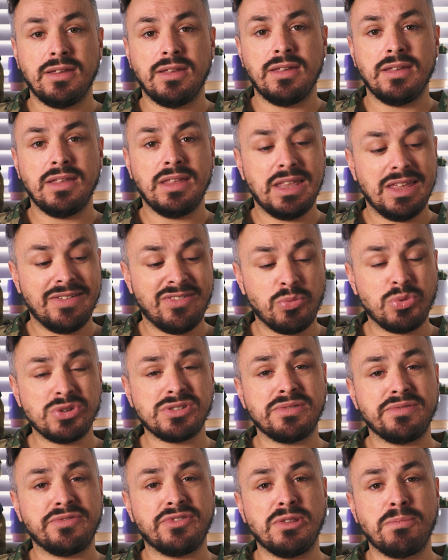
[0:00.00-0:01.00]
If it
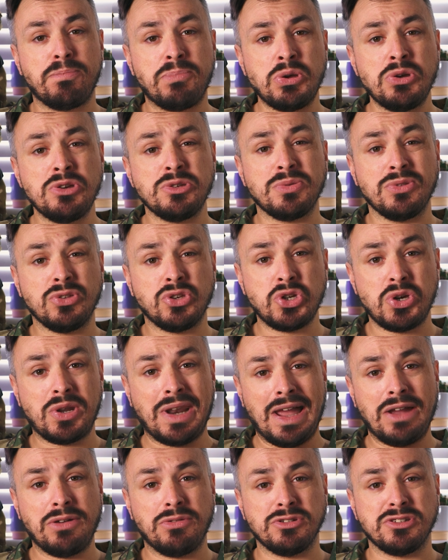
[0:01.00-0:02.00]
wasn't for the boots with good
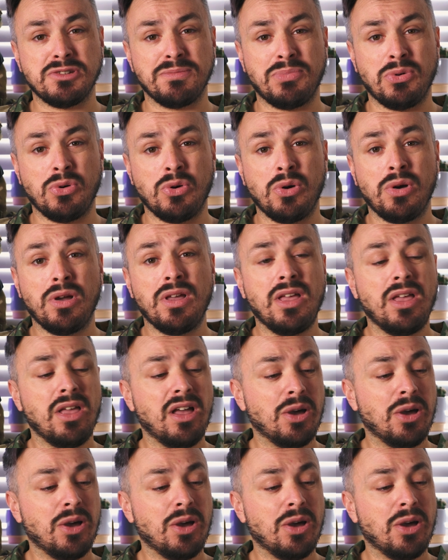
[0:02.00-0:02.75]
ankle support,